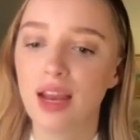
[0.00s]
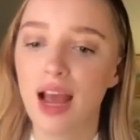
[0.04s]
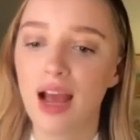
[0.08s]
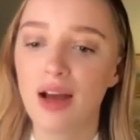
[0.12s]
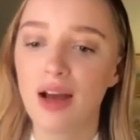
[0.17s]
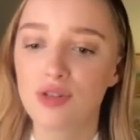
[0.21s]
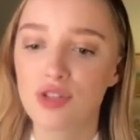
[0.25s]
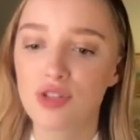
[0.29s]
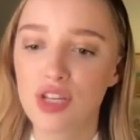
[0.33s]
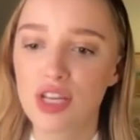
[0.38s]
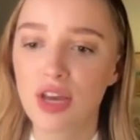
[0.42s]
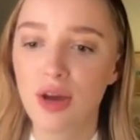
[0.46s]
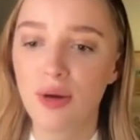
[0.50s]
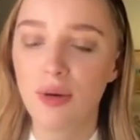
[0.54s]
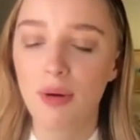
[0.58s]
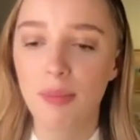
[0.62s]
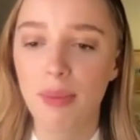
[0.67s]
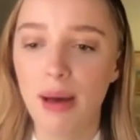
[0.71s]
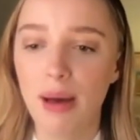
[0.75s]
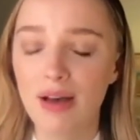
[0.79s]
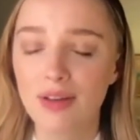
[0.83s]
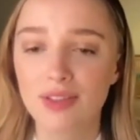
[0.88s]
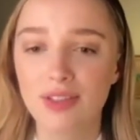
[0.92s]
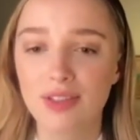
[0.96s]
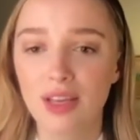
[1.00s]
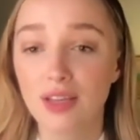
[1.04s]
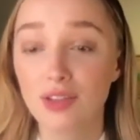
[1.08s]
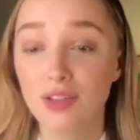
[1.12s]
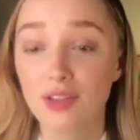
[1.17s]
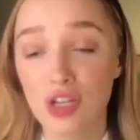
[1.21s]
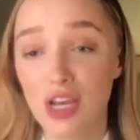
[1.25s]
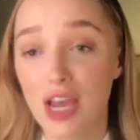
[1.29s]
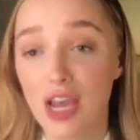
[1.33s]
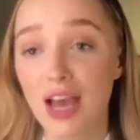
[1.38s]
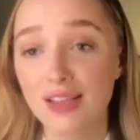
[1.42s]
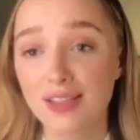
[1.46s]
how she go about,
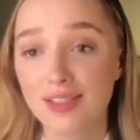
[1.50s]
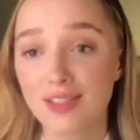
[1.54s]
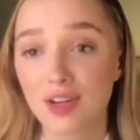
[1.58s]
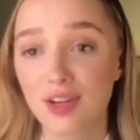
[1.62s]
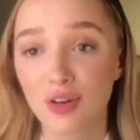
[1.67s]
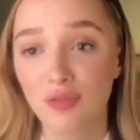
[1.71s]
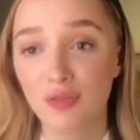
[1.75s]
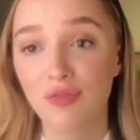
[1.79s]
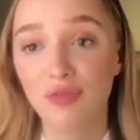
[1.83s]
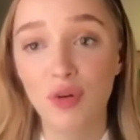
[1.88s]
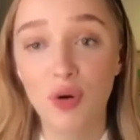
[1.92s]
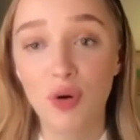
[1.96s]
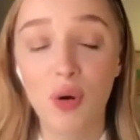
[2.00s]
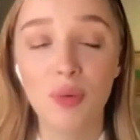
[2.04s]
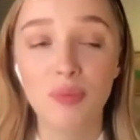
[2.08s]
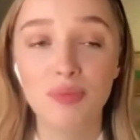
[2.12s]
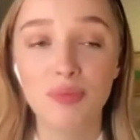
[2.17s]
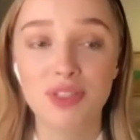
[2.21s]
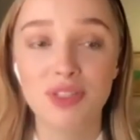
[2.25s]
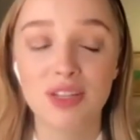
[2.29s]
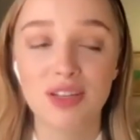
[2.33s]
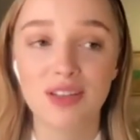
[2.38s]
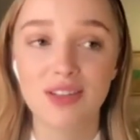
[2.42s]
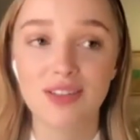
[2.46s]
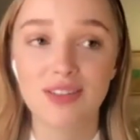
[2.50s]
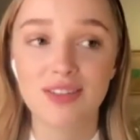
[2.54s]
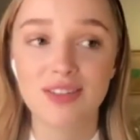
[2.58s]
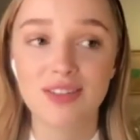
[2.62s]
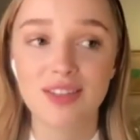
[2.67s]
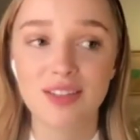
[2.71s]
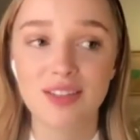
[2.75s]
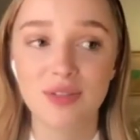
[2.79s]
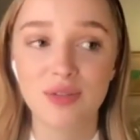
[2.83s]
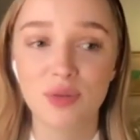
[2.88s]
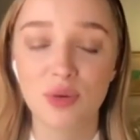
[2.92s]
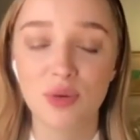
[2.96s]
she has to conform to
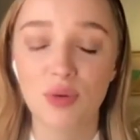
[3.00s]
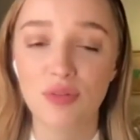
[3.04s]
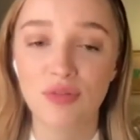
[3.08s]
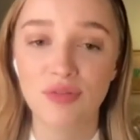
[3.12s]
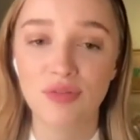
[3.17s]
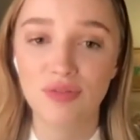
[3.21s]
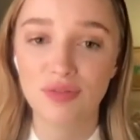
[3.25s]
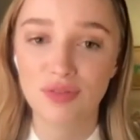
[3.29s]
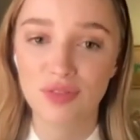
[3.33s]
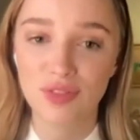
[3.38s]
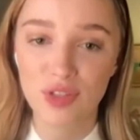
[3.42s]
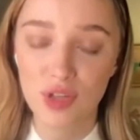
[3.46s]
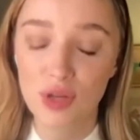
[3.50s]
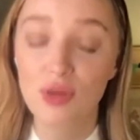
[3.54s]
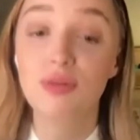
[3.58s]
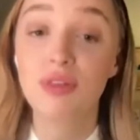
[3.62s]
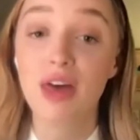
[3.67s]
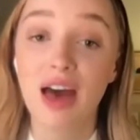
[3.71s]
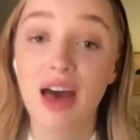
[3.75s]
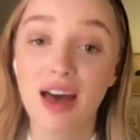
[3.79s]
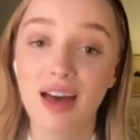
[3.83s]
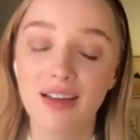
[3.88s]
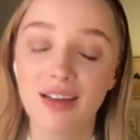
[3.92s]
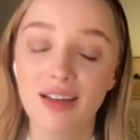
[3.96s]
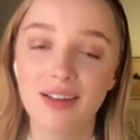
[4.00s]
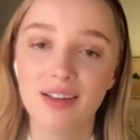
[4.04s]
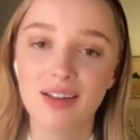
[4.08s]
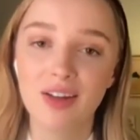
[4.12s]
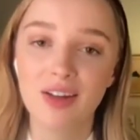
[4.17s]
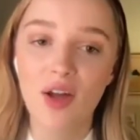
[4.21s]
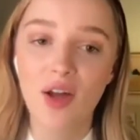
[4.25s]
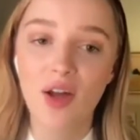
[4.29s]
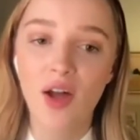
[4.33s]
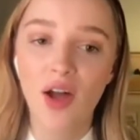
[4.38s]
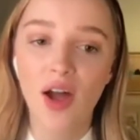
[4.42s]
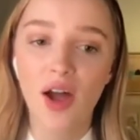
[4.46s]
sort of do that.
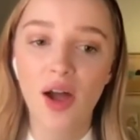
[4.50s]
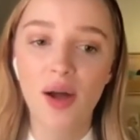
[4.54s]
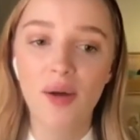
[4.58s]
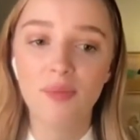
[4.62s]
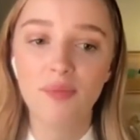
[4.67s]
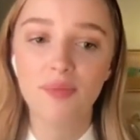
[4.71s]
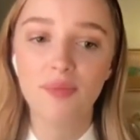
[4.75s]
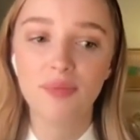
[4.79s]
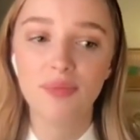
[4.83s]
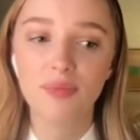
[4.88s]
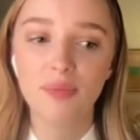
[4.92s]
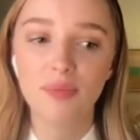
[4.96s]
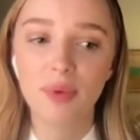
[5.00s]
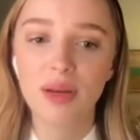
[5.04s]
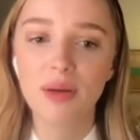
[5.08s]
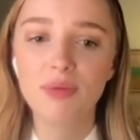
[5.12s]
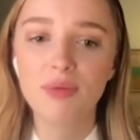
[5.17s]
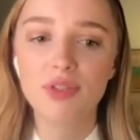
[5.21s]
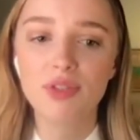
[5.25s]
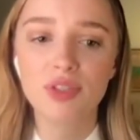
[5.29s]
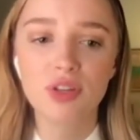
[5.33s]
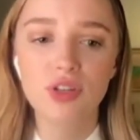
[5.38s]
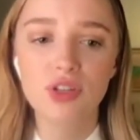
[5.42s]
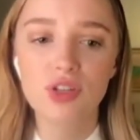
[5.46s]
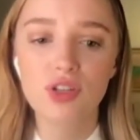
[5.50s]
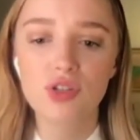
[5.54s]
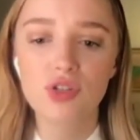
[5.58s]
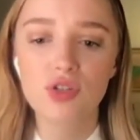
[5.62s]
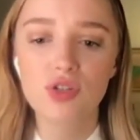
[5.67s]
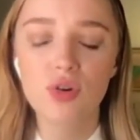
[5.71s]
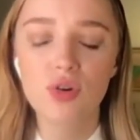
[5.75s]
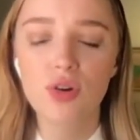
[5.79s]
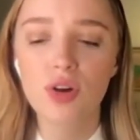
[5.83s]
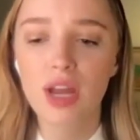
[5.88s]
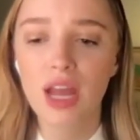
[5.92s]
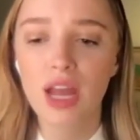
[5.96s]
But it was such a
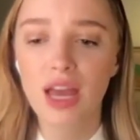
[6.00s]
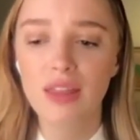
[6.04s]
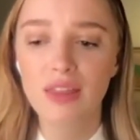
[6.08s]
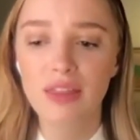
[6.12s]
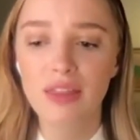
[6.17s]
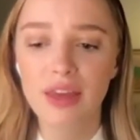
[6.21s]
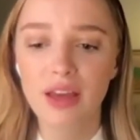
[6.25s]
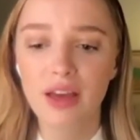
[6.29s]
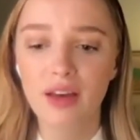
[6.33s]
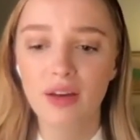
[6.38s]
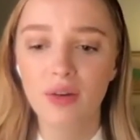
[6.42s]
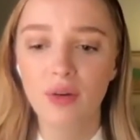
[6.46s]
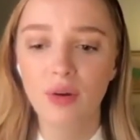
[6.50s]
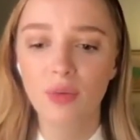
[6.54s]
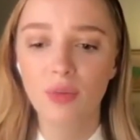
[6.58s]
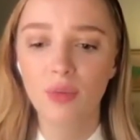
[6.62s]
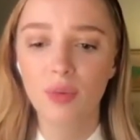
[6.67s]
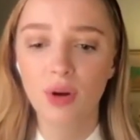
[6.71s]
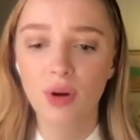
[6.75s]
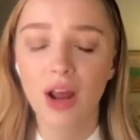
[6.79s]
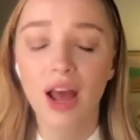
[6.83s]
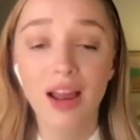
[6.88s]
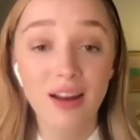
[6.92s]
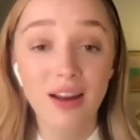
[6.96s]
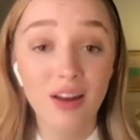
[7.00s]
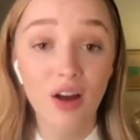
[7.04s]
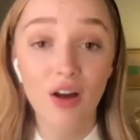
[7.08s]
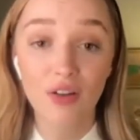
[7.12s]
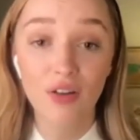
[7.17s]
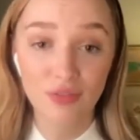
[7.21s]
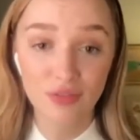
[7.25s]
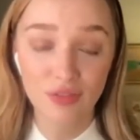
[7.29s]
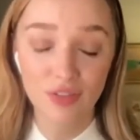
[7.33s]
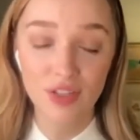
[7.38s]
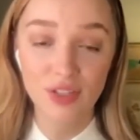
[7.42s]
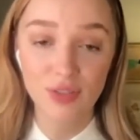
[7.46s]
joy. I think what I
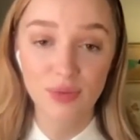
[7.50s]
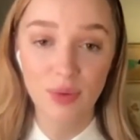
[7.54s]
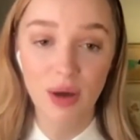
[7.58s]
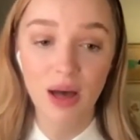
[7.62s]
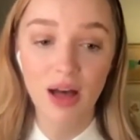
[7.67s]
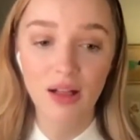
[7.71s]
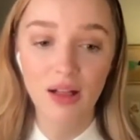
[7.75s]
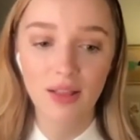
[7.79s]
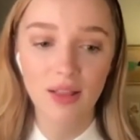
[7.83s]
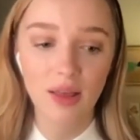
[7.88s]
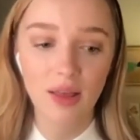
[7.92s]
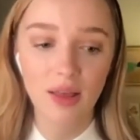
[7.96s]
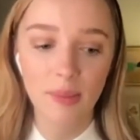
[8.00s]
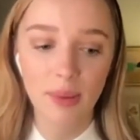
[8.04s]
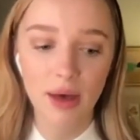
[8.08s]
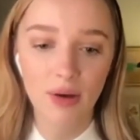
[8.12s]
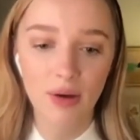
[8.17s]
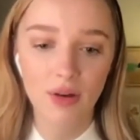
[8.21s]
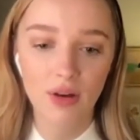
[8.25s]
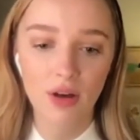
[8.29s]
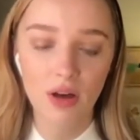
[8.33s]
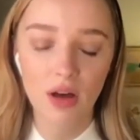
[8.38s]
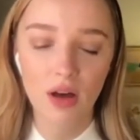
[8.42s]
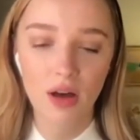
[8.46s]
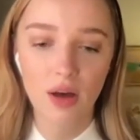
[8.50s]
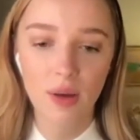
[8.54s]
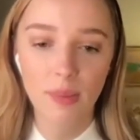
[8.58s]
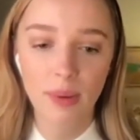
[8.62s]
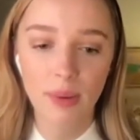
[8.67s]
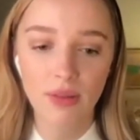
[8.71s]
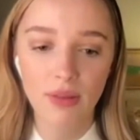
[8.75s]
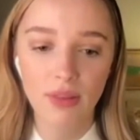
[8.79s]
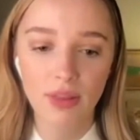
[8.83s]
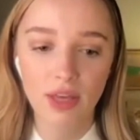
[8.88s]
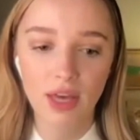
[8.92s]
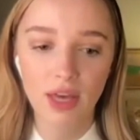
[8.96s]
love as well about
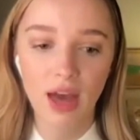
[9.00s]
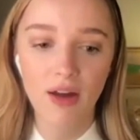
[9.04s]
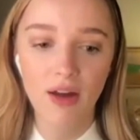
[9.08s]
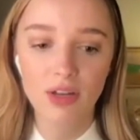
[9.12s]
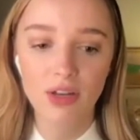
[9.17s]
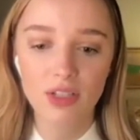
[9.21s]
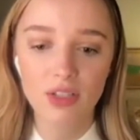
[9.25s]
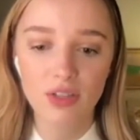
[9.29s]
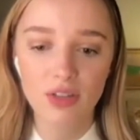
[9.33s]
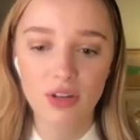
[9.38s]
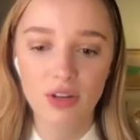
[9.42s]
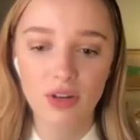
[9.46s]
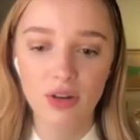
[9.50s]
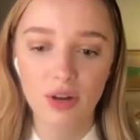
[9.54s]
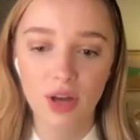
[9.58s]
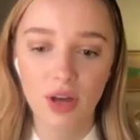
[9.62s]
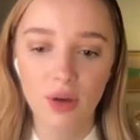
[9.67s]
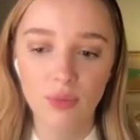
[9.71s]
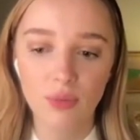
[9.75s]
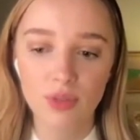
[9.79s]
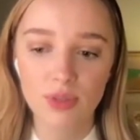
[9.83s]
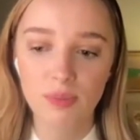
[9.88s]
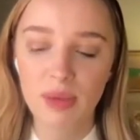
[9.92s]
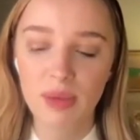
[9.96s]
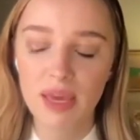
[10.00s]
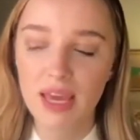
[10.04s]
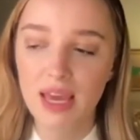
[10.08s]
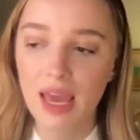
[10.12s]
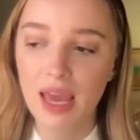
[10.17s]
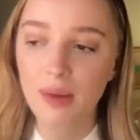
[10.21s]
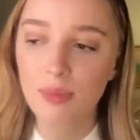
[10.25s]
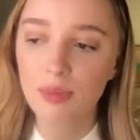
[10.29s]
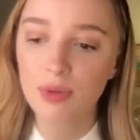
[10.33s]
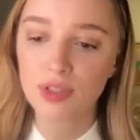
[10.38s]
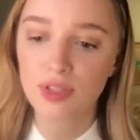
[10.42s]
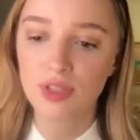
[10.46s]
the character was
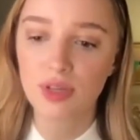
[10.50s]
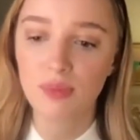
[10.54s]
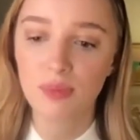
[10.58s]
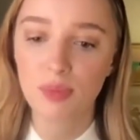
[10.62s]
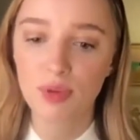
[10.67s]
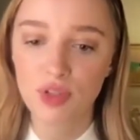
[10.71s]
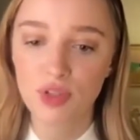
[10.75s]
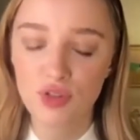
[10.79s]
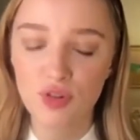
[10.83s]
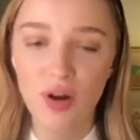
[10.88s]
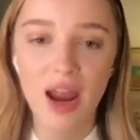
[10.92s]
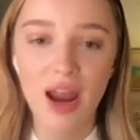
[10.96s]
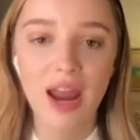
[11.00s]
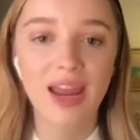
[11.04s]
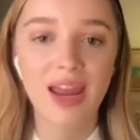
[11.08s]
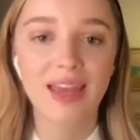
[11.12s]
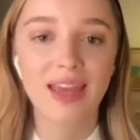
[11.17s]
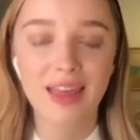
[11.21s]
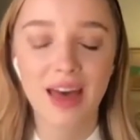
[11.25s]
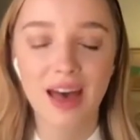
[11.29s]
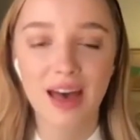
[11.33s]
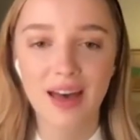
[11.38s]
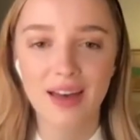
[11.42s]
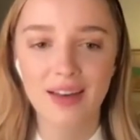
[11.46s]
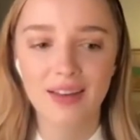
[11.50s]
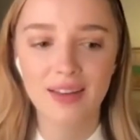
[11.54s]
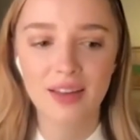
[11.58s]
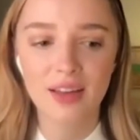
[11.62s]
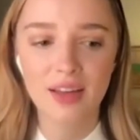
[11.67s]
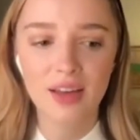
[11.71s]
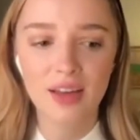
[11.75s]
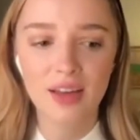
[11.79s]
being able to portray that,